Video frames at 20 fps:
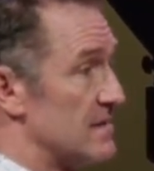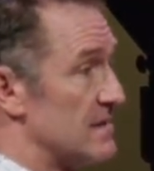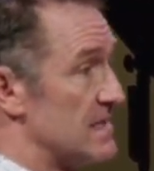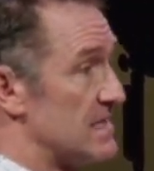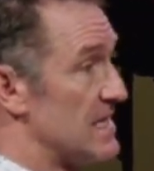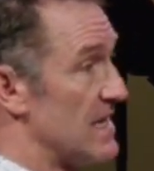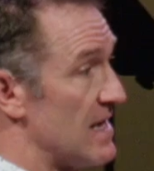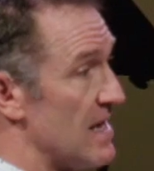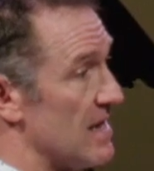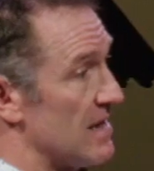To
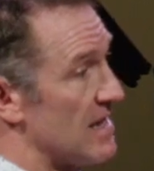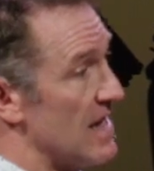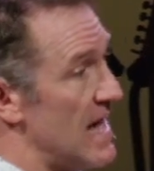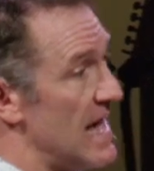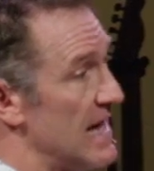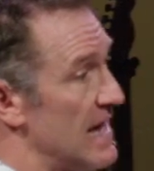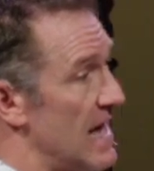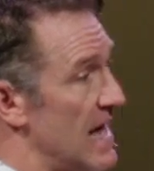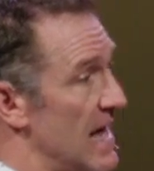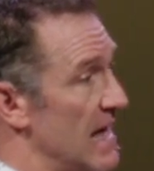say,
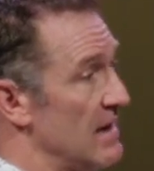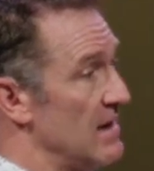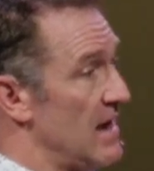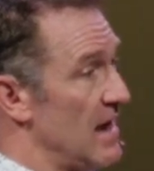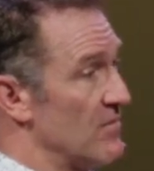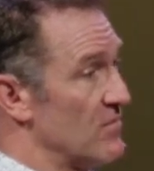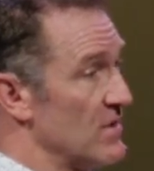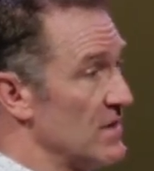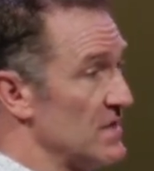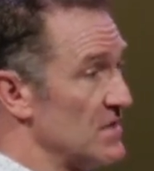God,
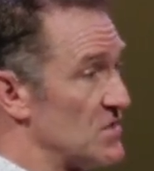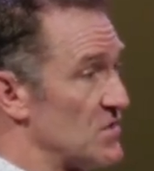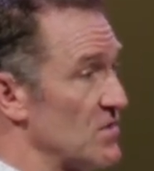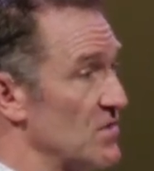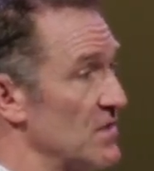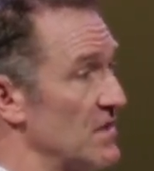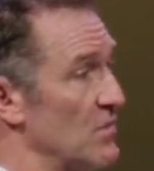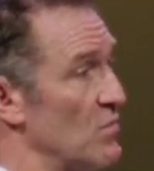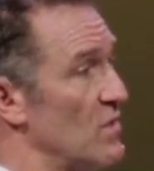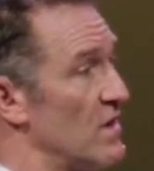I really
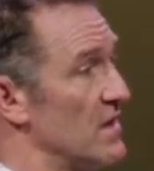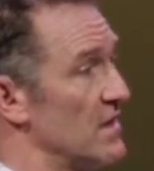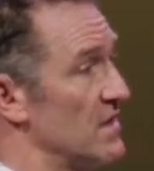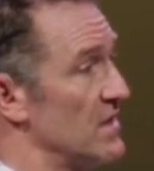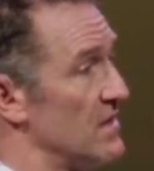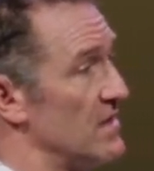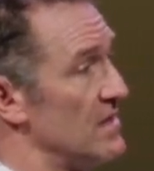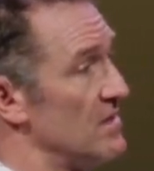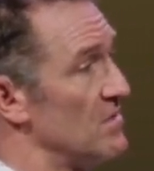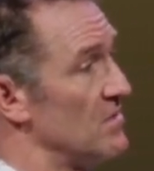truly want
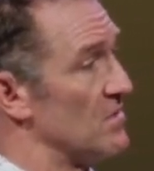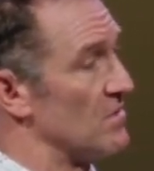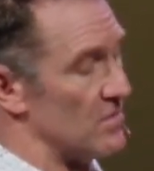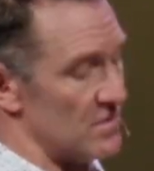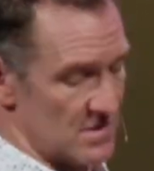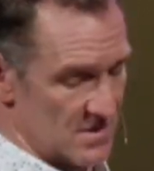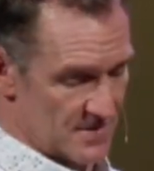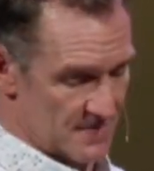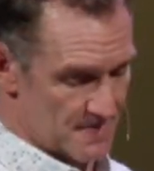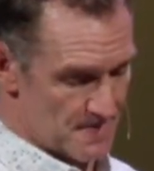you.
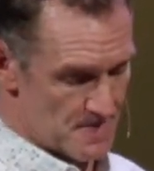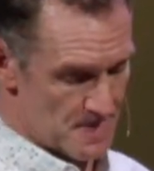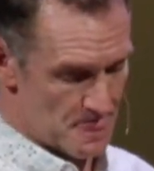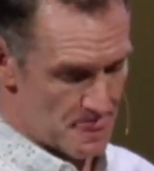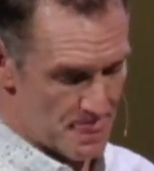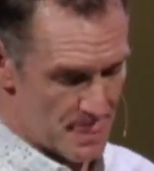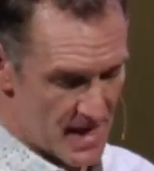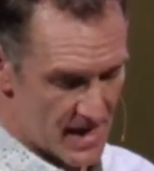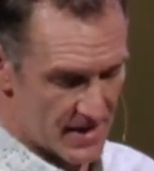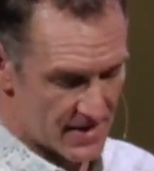
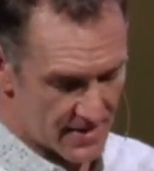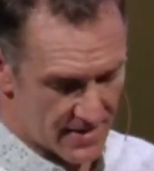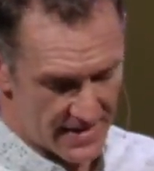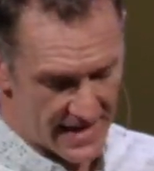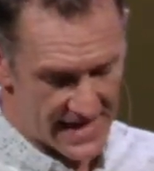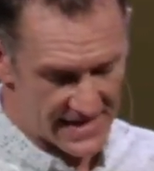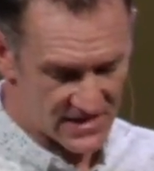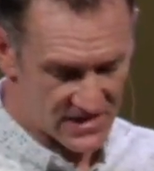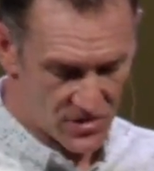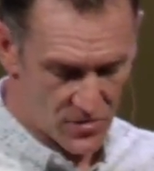The
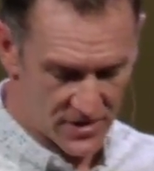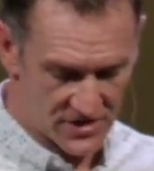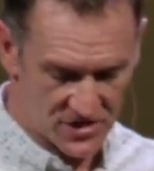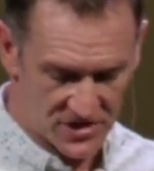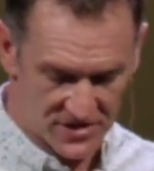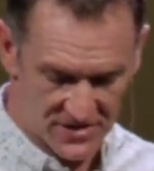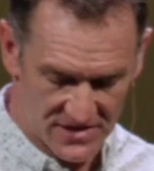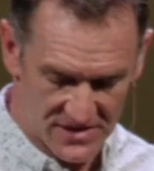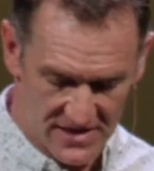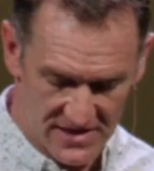last
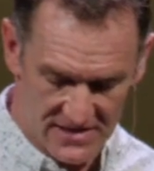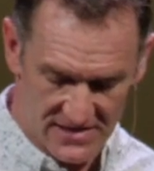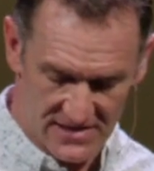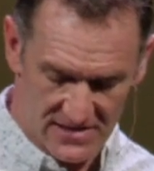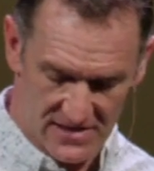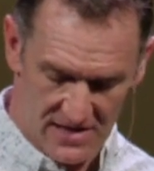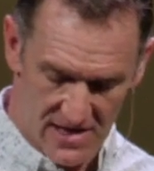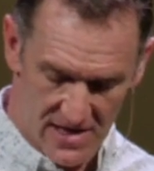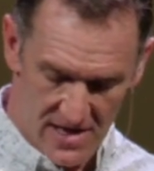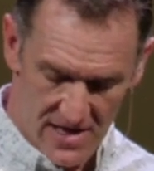question is
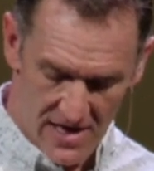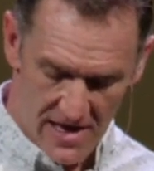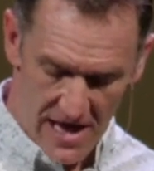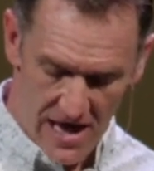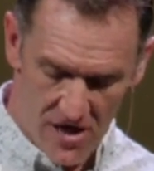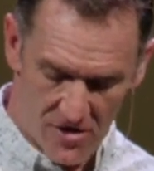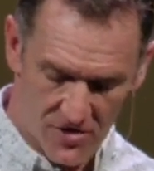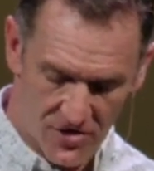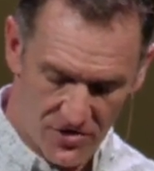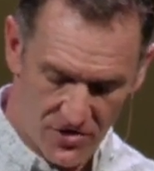this:
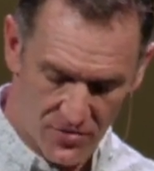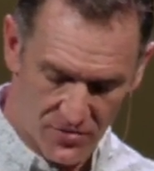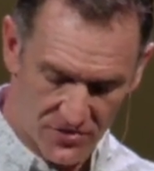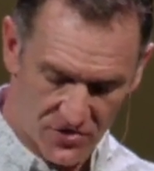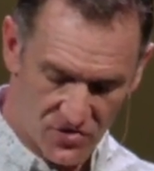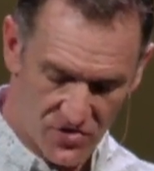how can you